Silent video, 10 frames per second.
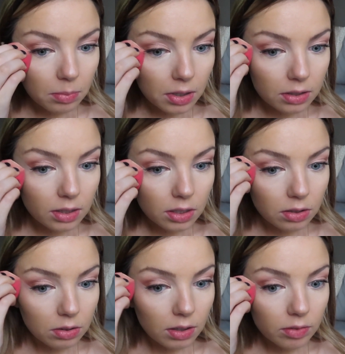because I
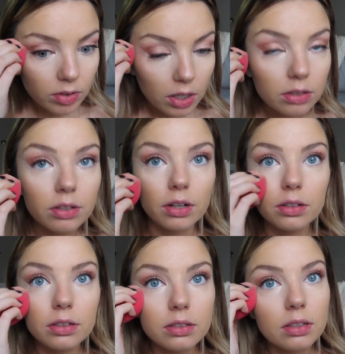do have dark
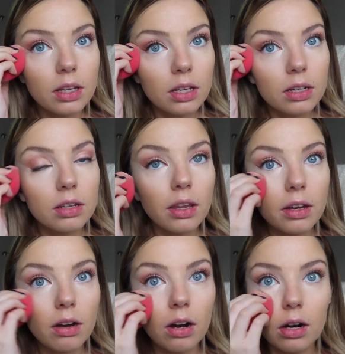circles and
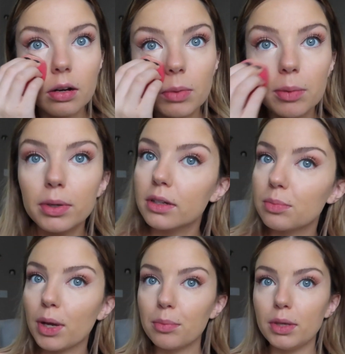they are my
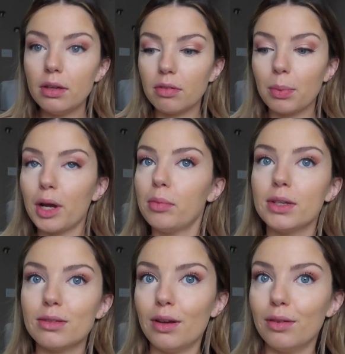biggest pet peeve about
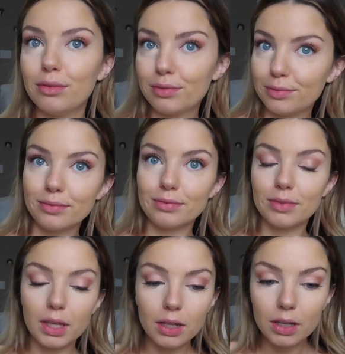myself.
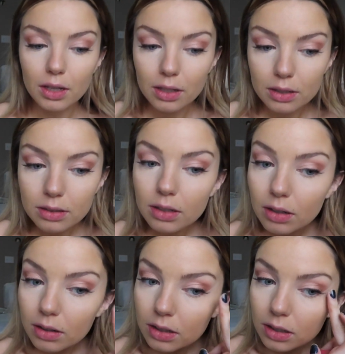
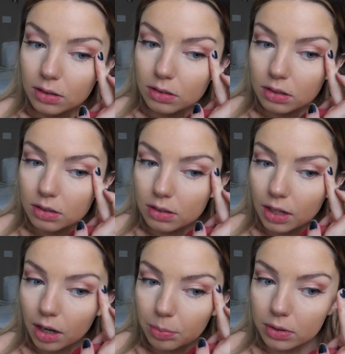So, and then I usually just
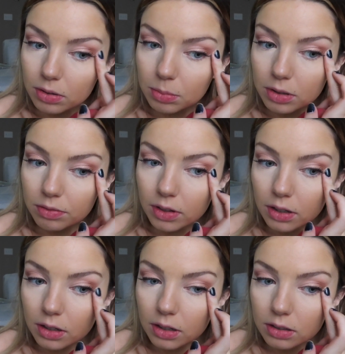tap this with my
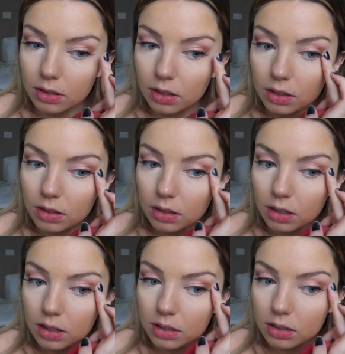finger to
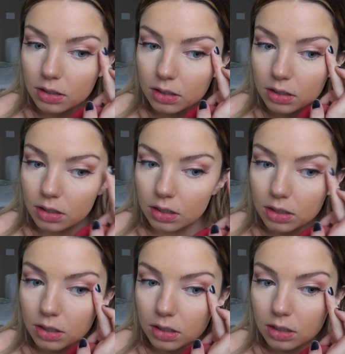kind of
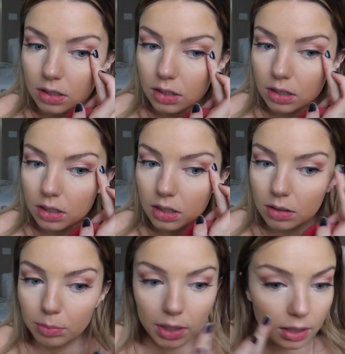
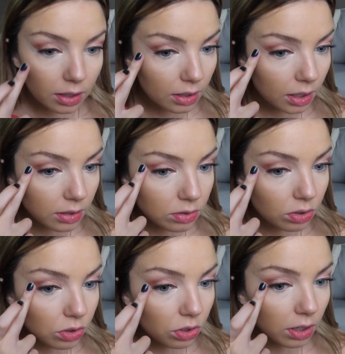make it less
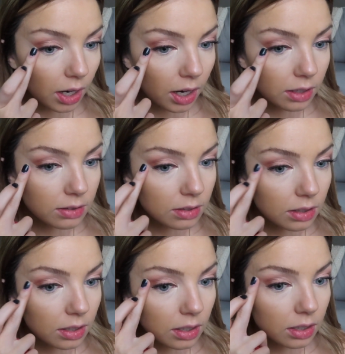
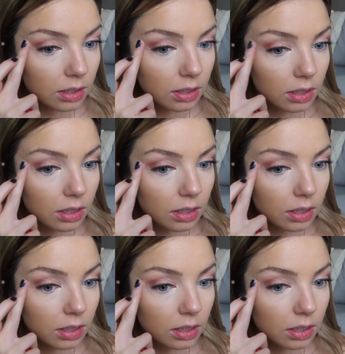drastic.